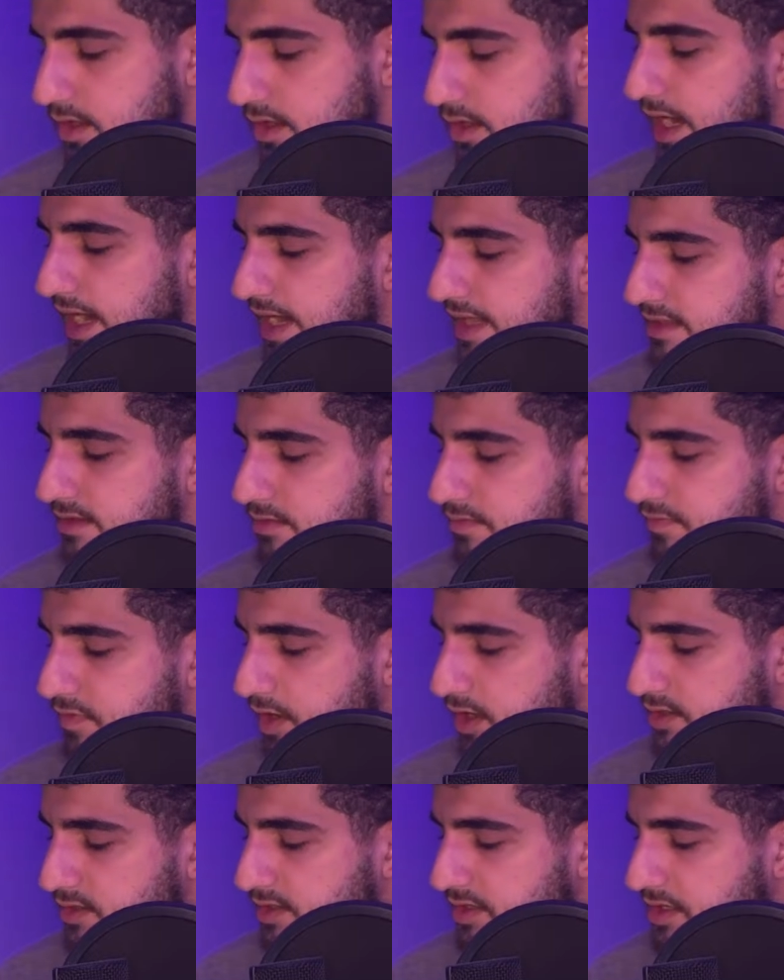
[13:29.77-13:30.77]
And we
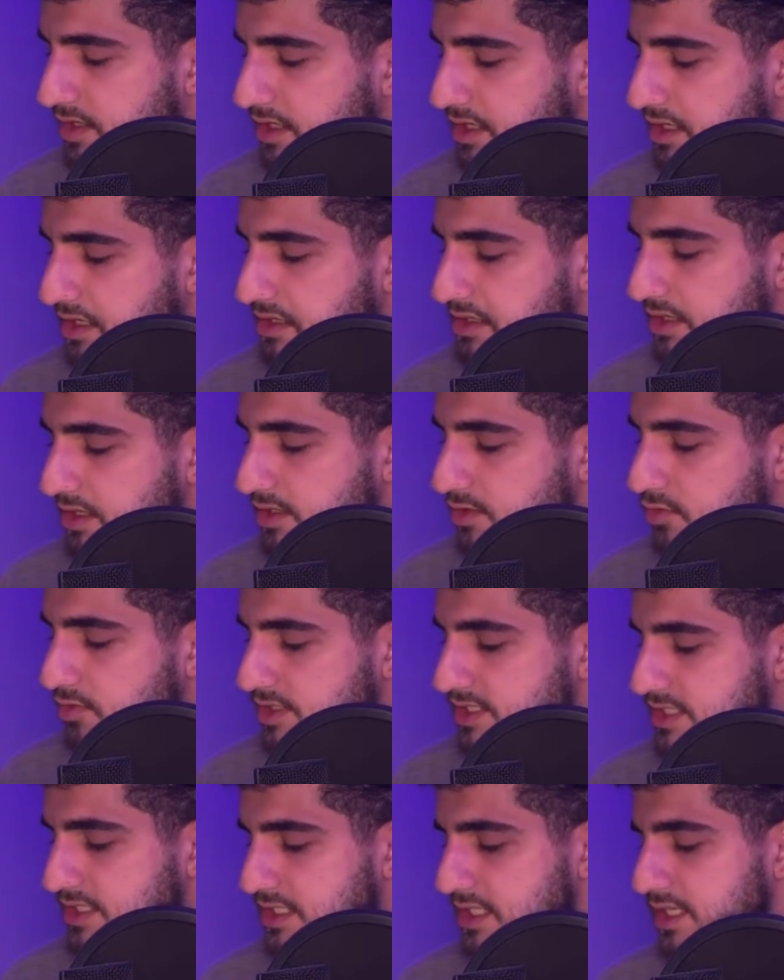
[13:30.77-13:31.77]
are turning it into a
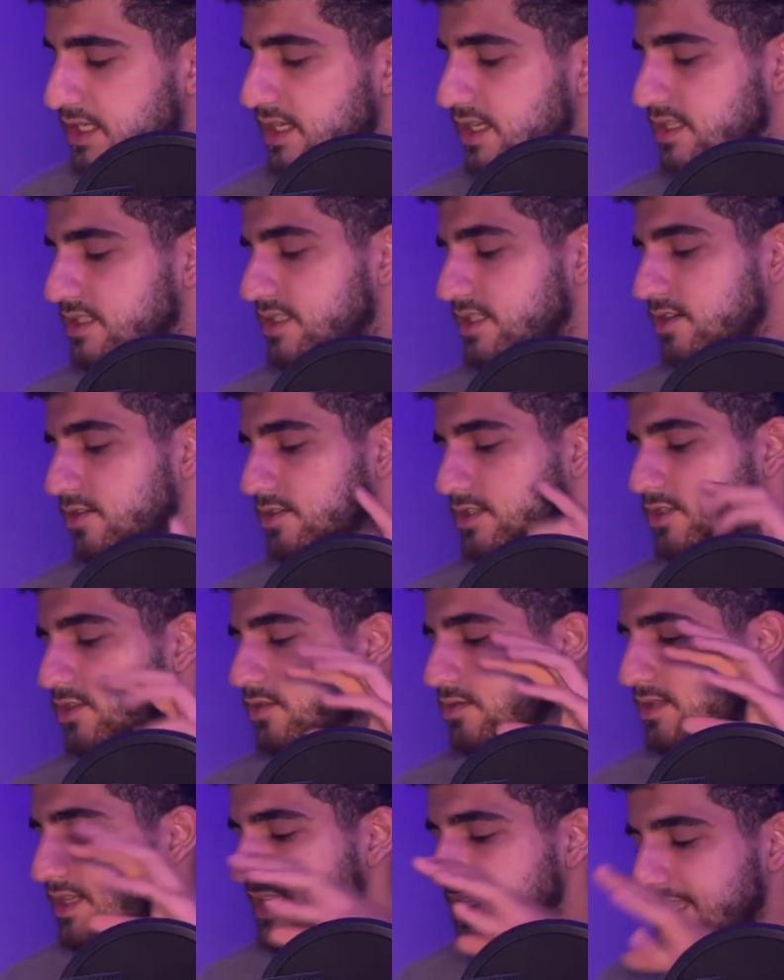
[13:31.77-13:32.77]
single 0. So
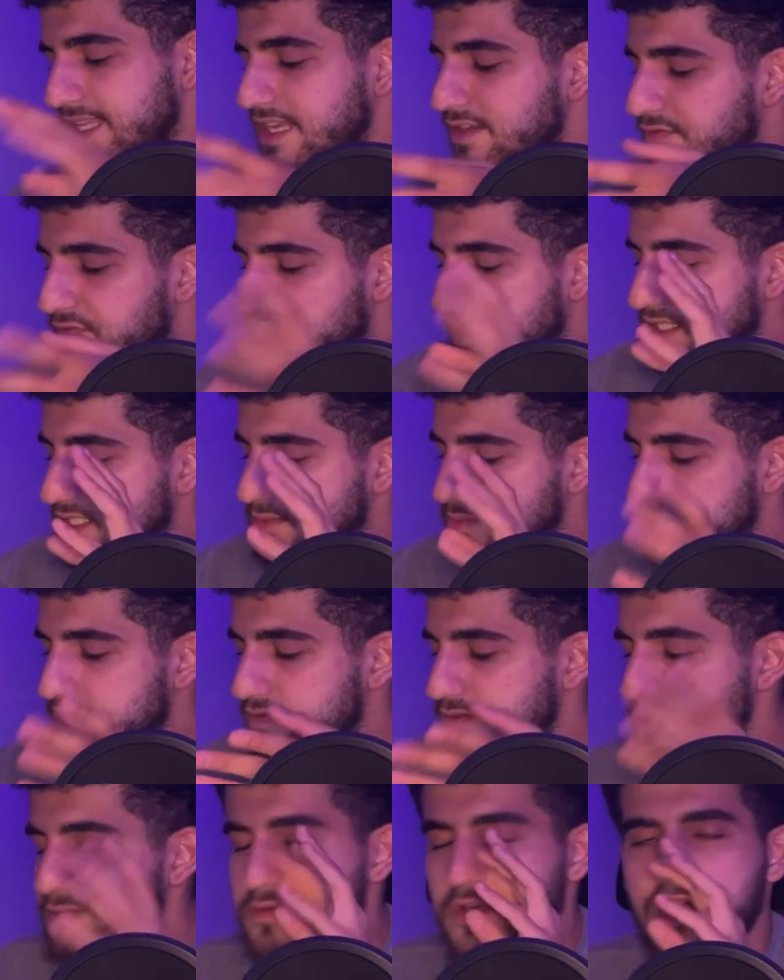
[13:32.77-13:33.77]
the difference
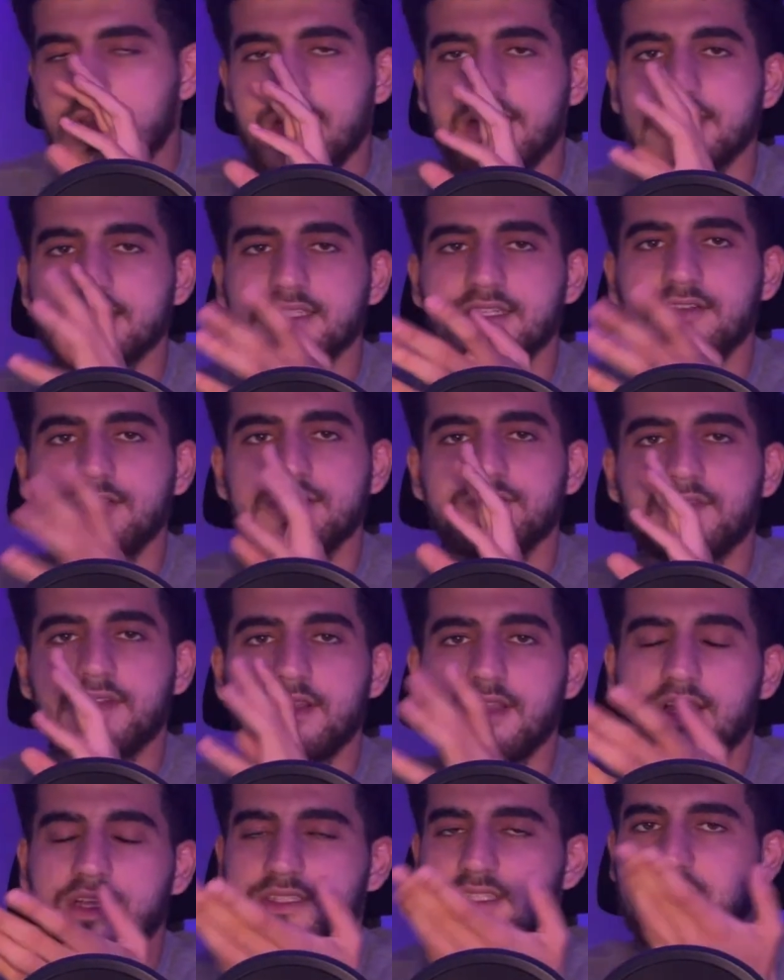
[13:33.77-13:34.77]
between 1 and zeros will
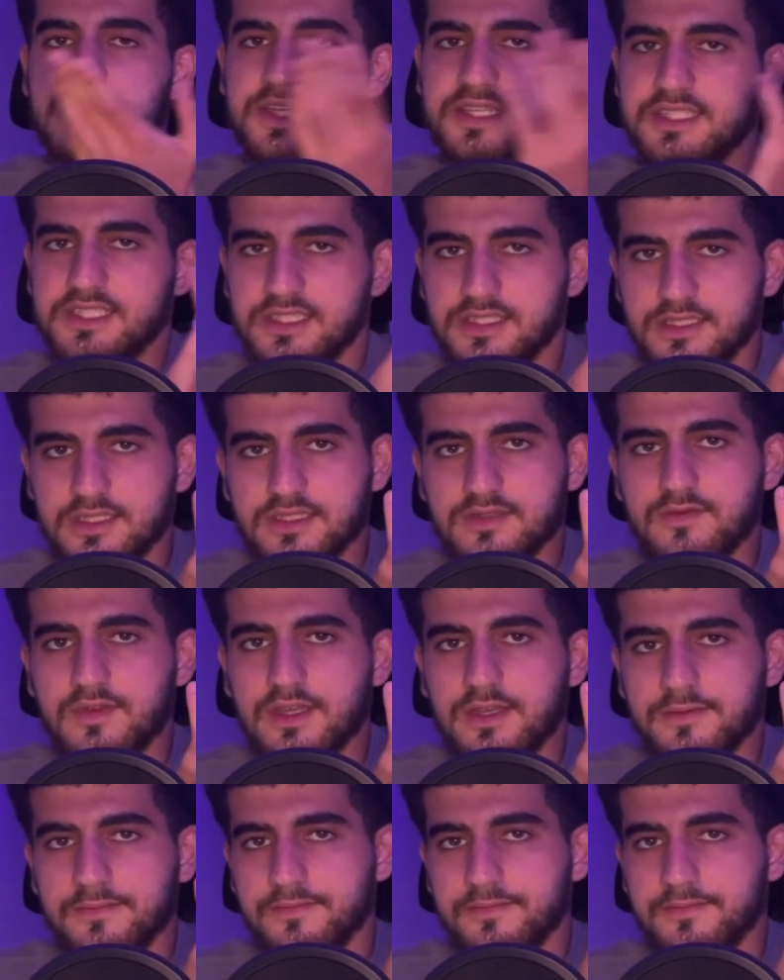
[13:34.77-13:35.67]
not change this way.